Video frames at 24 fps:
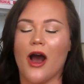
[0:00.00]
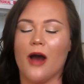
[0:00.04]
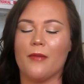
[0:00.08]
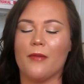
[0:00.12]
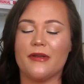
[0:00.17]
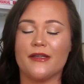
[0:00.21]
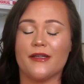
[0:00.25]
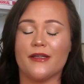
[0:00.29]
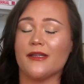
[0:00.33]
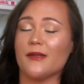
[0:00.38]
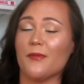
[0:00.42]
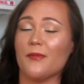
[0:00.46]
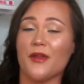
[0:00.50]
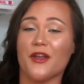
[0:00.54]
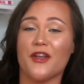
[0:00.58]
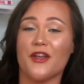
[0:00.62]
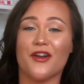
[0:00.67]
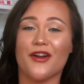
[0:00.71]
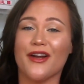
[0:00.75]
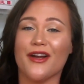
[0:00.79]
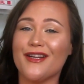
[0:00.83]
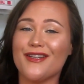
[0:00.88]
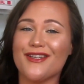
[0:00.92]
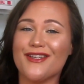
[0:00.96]
Um, is this something
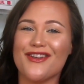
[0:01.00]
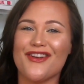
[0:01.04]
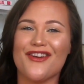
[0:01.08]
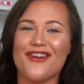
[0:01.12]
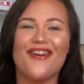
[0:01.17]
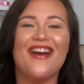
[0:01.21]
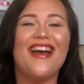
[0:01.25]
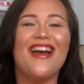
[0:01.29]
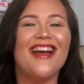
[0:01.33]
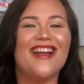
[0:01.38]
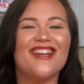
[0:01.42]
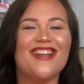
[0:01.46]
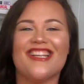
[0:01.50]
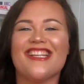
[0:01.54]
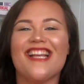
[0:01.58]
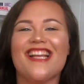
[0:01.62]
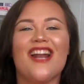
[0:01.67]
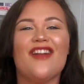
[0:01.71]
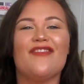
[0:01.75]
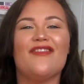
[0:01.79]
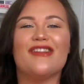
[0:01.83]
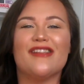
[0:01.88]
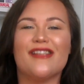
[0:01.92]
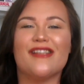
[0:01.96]
you're into? Just
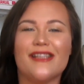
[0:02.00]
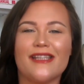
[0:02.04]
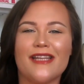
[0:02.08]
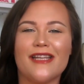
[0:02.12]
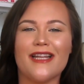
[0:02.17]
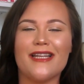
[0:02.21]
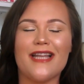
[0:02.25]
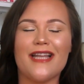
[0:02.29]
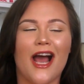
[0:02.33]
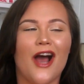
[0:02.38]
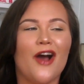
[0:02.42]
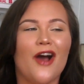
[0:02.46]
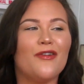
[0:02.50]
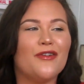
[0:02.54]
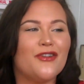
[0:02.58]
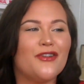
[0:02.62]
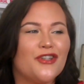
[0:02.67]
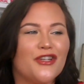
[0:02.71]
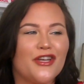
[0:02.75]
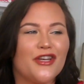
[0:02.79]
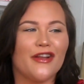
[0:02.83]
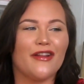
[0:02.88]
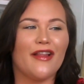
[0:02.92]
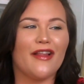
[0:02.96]
kind of a sit down,
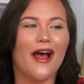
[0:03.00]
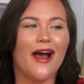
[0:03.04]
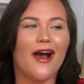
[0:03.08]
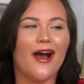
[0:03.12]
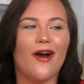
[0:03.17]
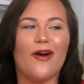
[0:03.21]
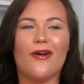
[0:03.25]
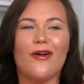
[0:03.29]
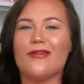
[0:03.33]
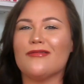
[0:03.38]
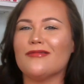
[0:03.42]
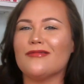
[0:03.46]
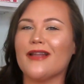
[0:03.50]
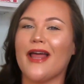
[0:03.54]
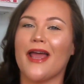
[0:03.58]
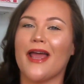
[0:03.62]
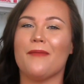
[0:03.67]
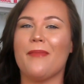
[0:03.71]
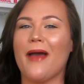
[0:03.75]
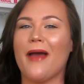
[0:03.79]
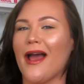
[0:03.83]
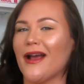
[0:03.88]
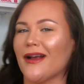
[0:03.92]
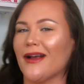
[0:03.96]
chill out,
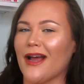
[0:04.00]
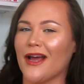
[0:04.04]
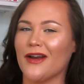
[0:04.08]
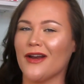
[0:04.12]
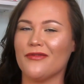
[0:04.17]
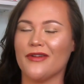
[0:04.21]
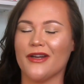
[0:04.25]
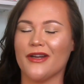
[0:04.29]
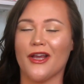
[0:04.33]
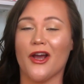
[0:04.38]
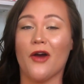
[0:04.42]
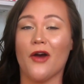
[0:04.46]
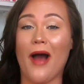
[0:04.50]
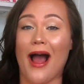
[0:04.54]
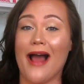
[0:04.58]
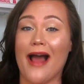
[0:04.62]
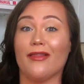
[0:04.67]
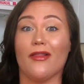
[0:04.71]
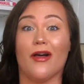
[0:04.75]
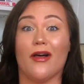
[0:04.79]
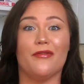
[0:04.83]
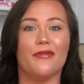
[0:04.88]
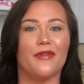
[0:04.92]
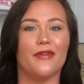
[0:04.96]
lay back kind of video.
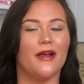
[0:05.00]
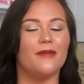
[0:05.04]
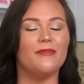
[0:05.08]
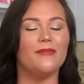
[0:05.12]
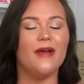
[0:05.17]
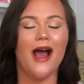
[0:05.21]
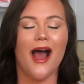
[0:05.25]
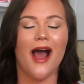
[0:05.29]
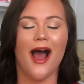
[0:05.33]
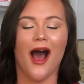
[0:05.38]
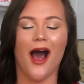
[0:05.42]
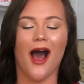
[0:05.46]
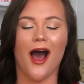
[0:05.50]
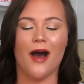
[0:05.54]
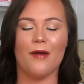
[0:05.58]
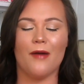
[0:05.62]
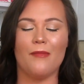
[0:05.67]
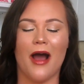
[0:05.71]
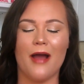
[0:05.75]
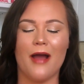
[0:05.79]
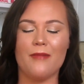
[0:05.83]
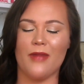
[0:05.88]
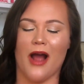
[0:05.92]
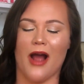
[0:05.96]
I love them.
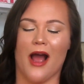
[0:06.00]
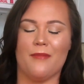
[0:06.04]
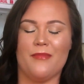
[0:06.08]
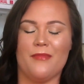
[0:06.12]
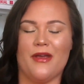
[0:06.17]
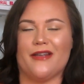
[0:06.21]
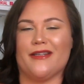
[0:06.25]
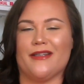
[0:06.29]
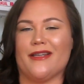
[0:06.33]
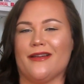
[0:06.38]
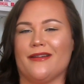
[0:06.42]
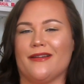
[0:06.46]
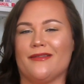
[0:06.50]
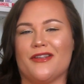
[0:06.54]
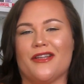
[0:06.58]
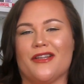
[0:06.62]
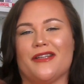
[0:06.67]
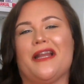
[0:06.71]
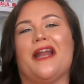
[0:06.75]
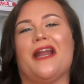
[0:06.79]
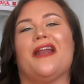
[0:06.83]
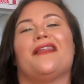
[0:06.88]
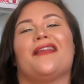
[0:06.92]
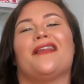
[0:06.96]
Um, I'm I'm into
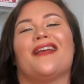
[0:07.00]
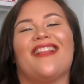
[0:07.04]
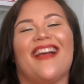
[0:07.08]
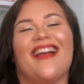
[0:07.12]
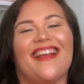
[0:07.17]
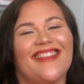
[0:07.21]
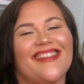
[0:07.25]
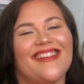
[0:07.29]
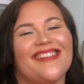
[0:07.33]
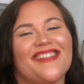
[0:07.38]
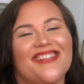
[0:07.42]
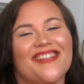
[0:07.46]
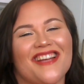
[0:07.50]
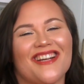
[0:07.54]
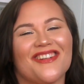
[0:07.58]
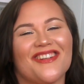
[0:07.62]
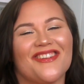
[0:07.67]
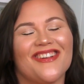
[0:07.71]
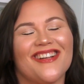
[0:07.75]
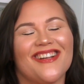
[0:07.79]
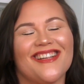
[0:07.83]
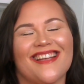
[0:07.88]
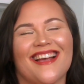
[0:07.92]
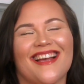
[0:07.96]
just anything like this in
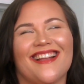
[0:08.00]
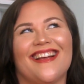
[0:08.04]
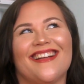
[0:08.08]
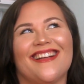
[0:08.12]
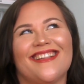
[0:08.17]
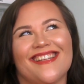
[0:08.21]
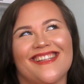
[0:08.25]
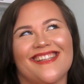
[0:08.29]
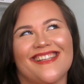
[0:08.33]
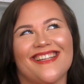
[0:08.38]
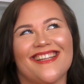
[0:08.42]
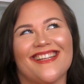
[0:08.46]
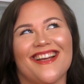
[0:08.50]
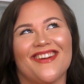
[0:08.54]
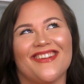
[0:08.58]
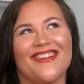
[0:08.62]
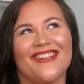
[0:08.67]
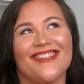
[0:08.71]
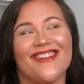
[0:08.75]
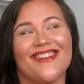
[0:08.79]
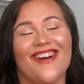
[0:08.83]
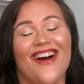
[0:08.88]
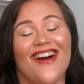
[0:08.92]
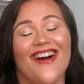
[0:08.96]
general because I like to sit down
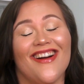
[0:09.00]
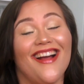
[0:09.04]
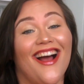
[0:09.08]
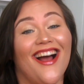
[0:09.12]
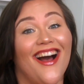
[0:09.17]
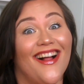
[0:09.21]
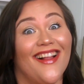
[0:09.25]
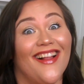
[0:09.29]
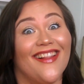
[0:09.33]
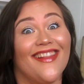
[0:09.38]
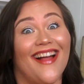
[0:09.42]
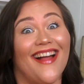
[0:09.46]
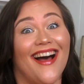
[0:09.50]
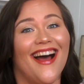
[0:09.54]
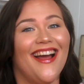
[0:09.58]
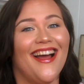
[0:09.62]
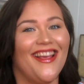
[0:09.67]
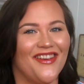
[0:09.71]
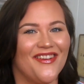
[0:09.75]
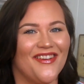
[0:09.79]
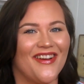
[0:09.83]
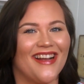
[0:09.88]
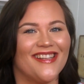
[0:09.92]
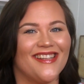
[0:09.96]
and talk a
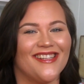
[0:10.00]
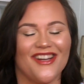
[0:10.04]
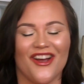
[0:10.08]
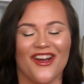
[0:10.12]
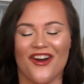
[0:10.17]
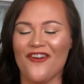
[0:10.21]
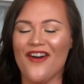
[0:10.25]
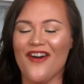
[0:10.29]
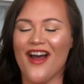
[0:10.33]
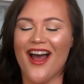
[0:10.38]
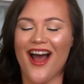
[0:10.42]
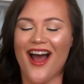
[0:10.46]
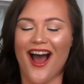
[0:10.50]
lot. You guys know.